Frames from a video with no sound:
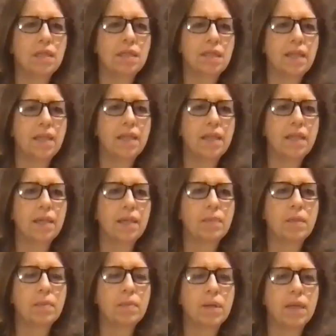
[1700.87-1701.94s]
taking
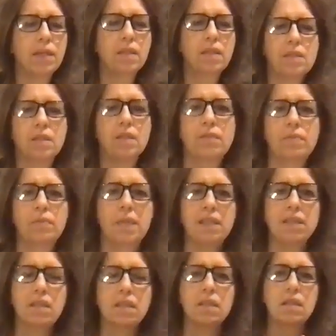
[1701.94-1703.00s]
up the practice of
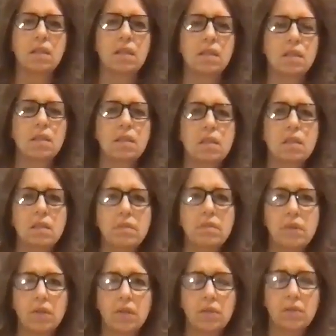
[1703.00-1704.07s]
metta
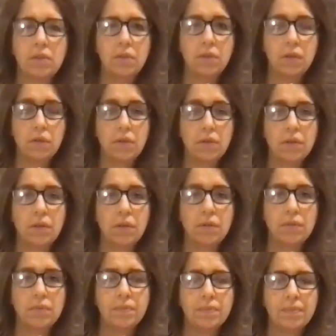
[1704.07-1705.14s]
for those you don't know.